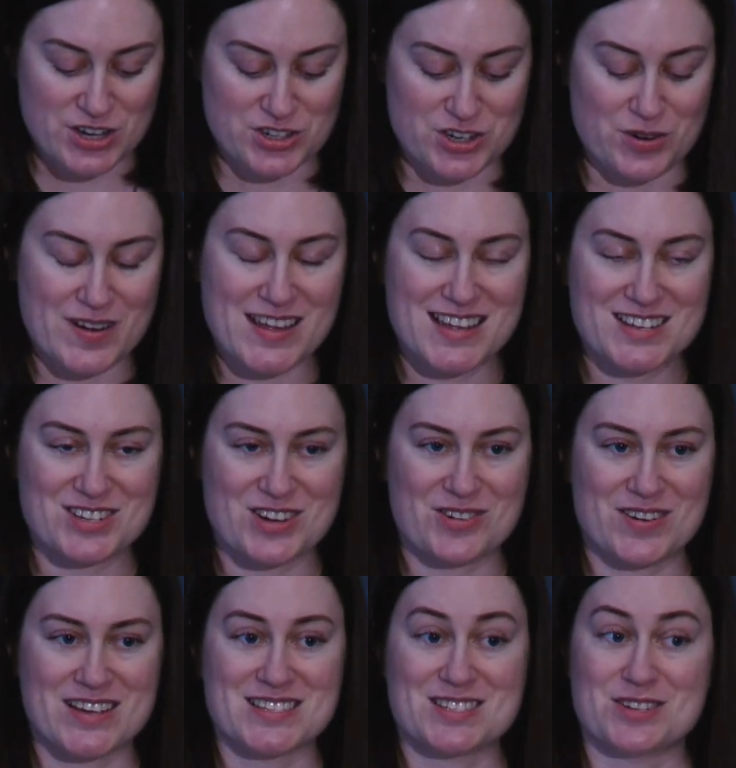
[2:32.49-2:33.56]
Joi
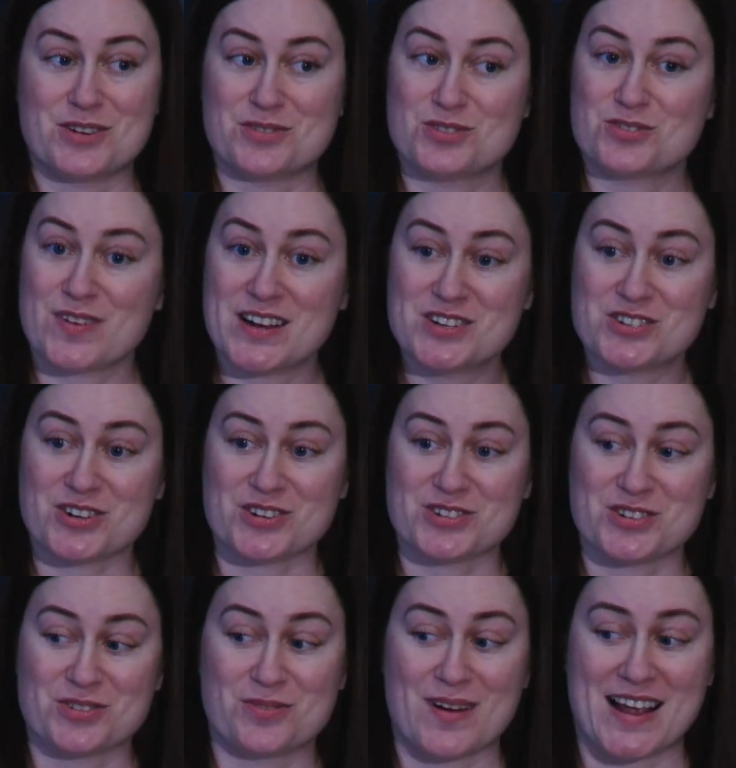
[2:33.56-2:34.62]
Ito is no stranger
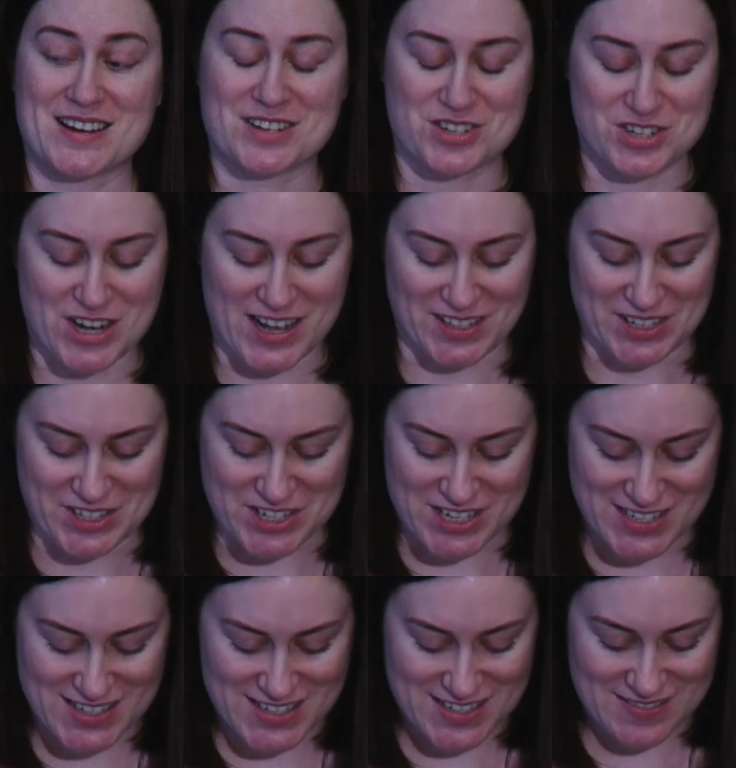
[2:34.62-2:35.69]
to grand
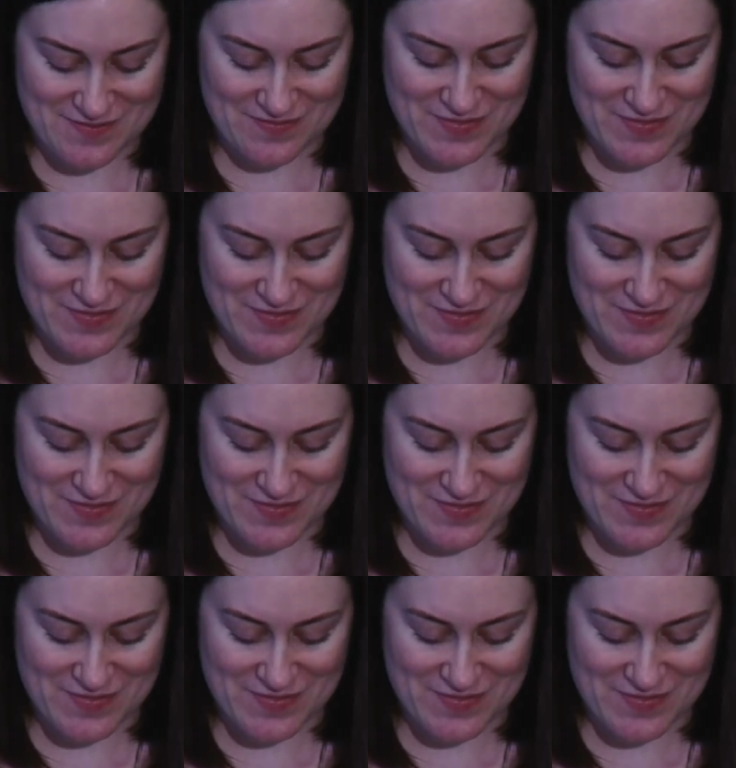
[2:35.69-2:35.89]
challenges.